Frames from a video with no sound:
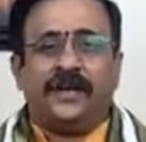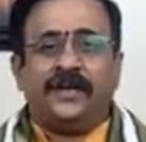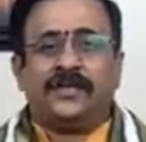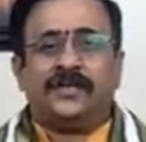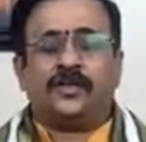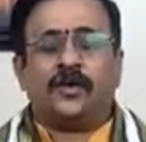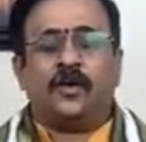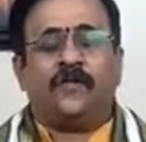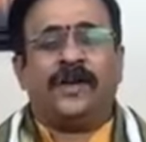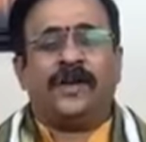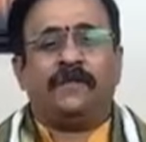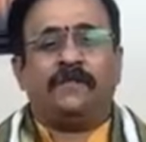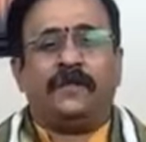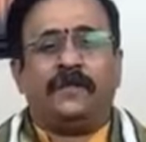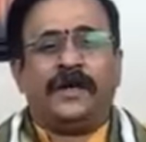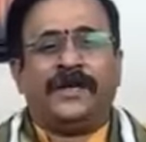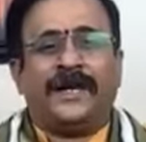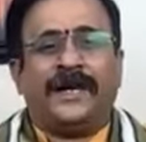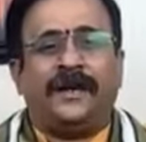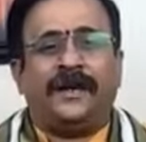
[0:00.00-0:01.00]
So when
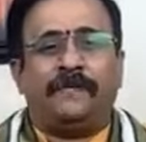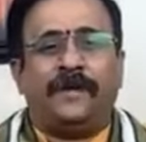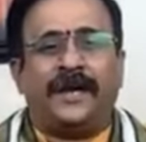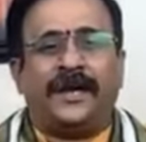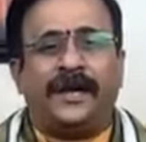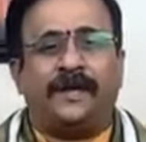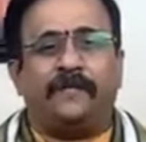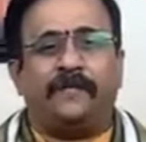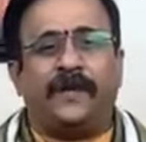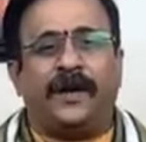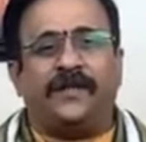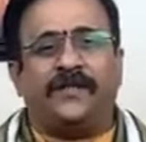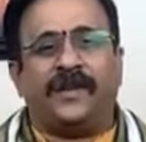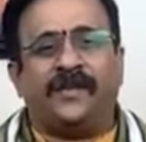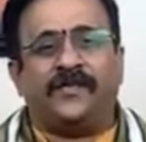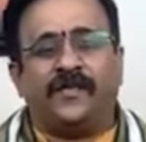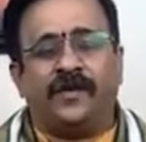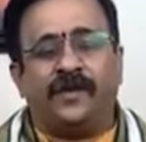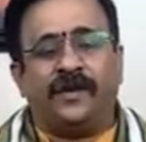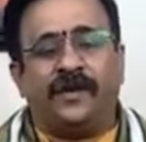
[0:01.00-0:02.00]
Britain became
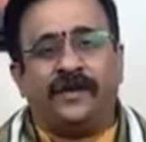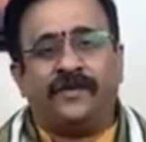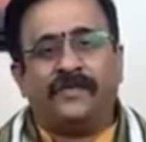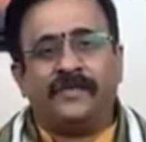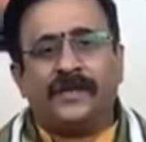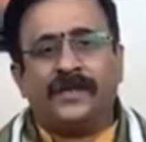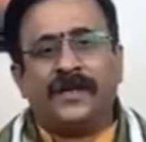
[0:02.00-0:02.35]
powerful,